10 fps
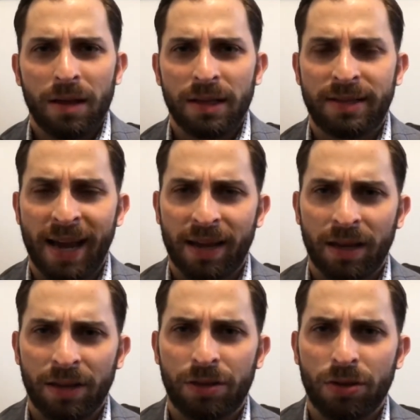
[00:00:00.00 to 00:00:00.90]

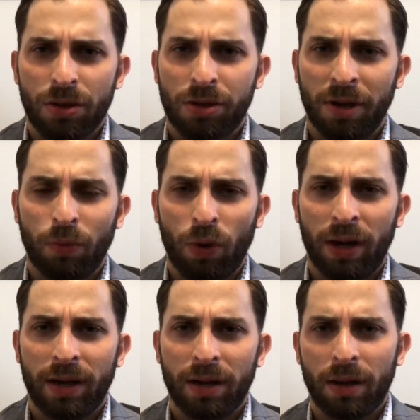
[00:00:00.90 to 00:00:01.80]
decadent,
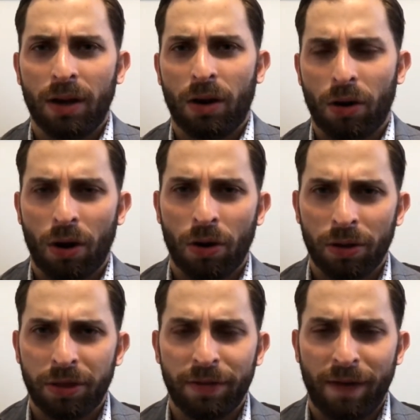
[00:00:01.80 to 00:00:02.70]
somewhat
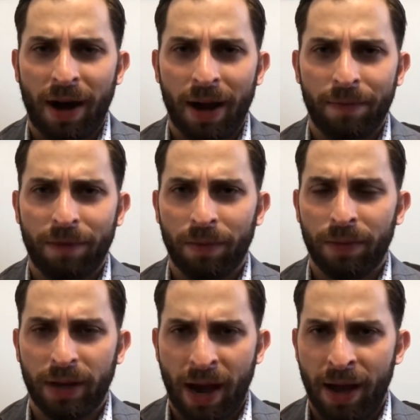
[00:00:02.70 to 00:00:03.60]
earthy vibe from
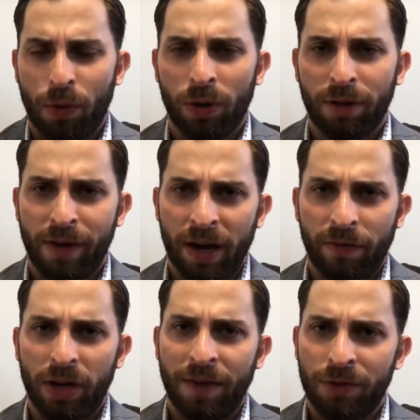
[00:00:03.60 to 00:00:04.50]
the Gaiac Wood and
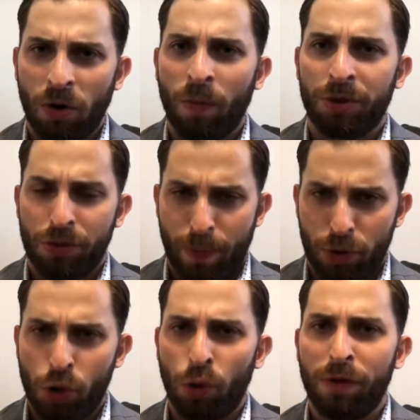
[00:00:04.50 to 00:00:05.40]
Vetiver gives it almost a
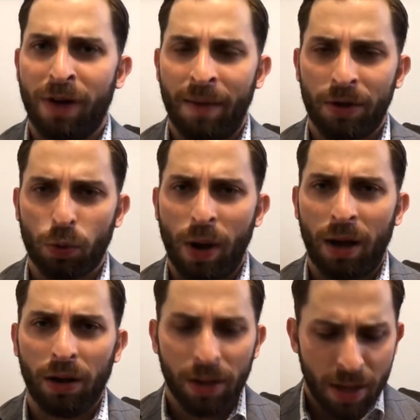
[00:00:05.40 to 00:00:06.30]
patchouli vibe as
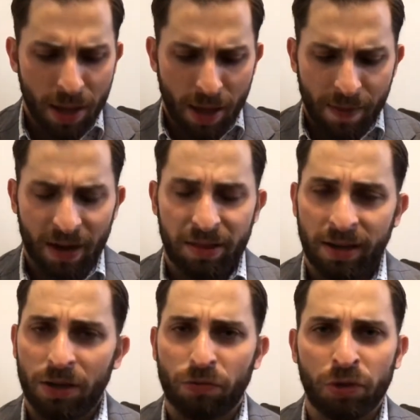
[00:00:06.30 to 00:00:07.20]
well, that I think
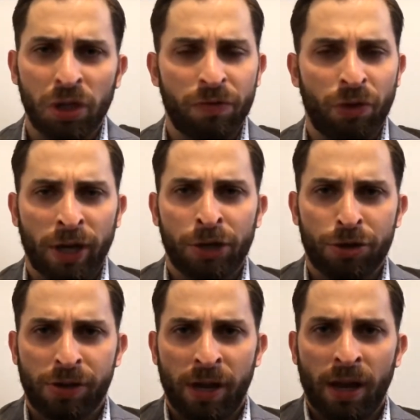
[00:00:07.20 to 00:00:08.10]
is really, really
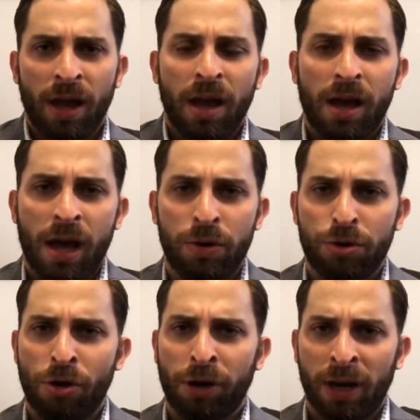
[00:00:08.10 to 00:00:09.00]
interesting. And you
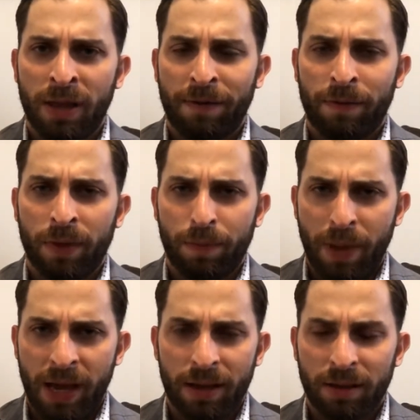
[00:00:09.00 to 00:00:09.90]
start getting that from the
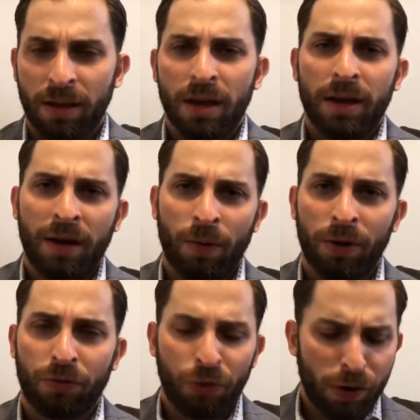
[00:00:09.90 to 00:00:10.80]
base. Now,
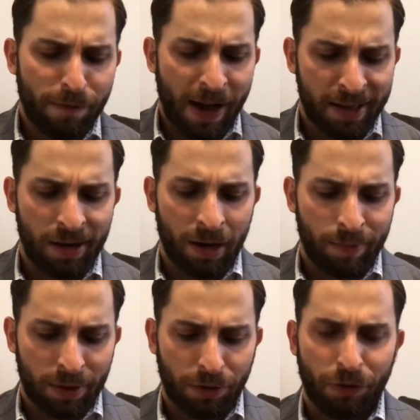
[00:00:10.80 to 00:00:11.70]
what's really fascinating
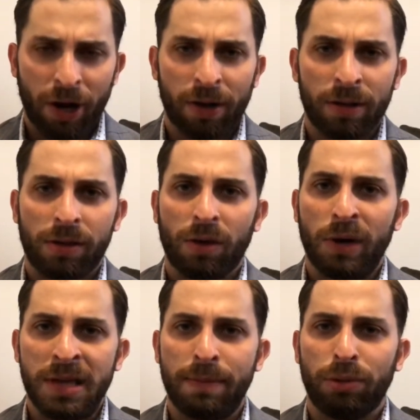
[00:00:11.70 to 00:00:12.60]
about this fragrance, the
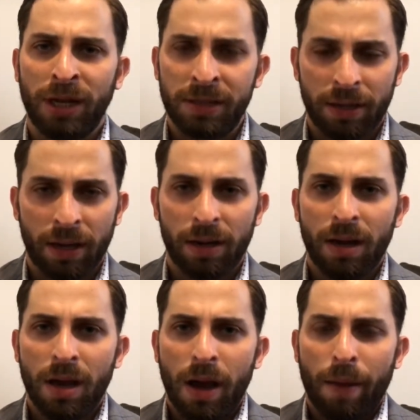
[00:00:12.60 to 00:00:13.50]
way they blended it,
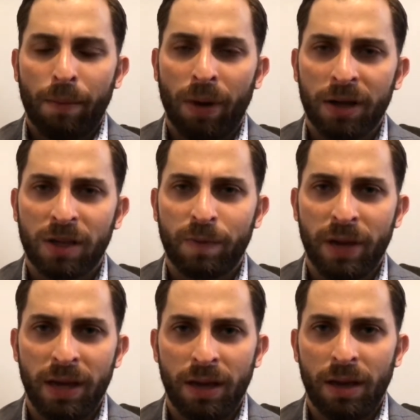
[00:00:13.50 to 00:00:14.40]
must
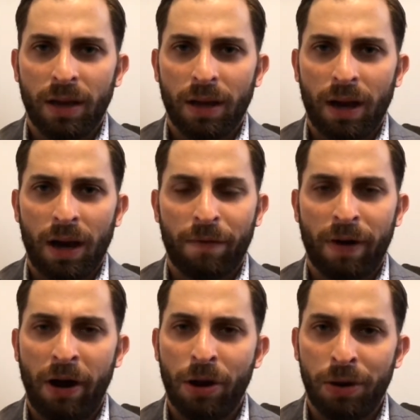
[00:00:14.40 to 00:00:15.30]
be
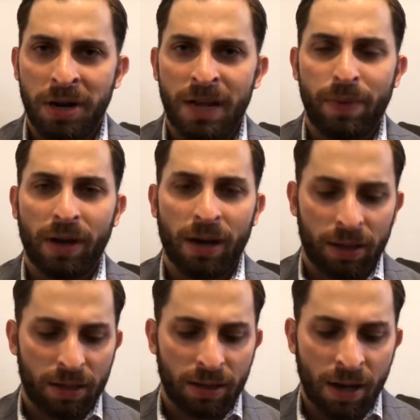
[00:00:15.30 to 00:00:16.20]
very unique, because
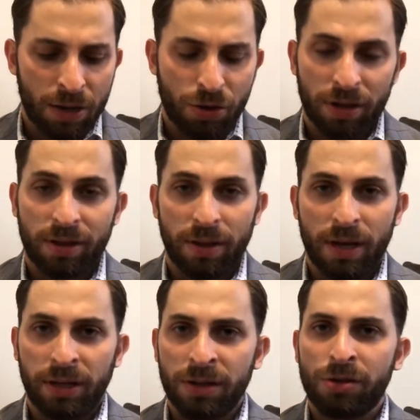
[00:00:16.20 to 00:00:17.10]
it's not just
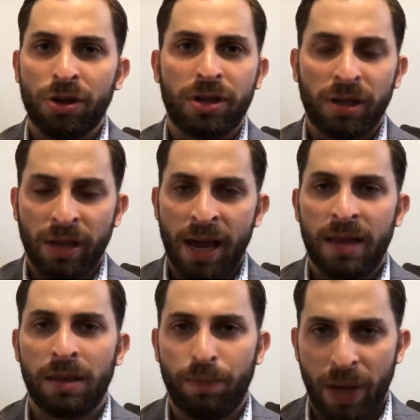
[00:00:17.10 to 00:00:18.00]
it doesn't just stay
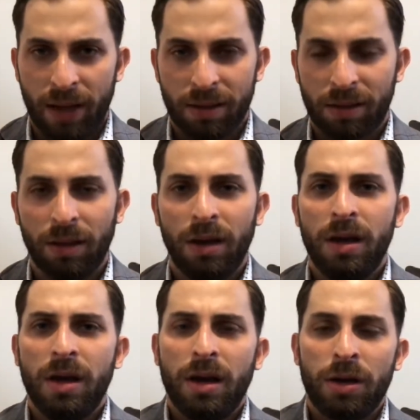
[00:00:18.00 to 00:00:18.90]
in the base.
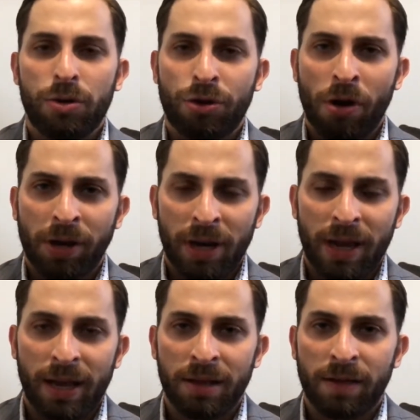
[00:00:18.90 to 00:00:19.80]
You start
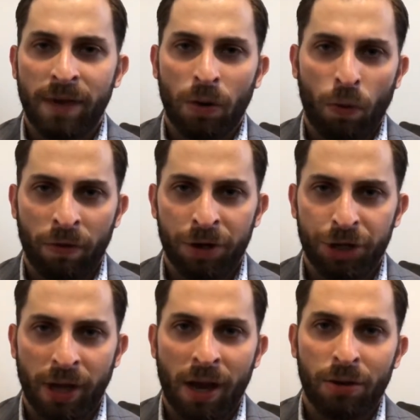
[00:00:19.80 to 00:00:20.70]
getting hints of that orange
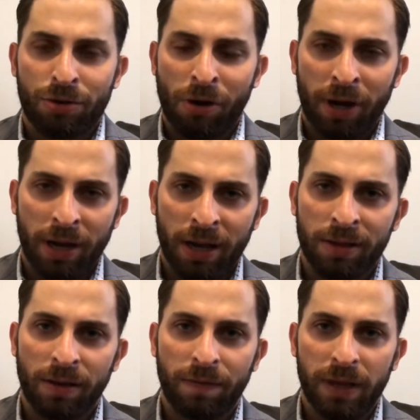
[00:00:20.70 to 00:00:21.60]
again. You start getting
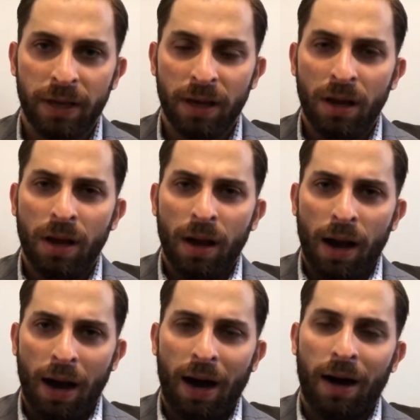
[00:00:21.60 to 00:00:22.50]
hints of the
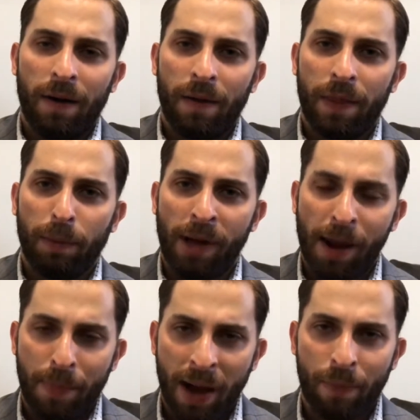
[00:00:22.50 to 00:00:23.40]

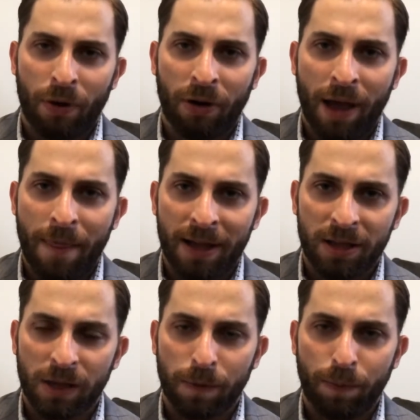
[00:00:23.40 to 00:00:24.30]
black pepper and that
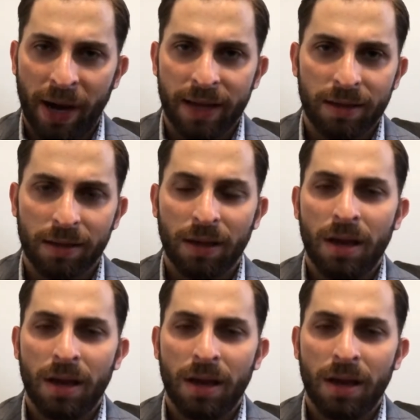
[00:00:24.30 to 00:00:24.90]
spice,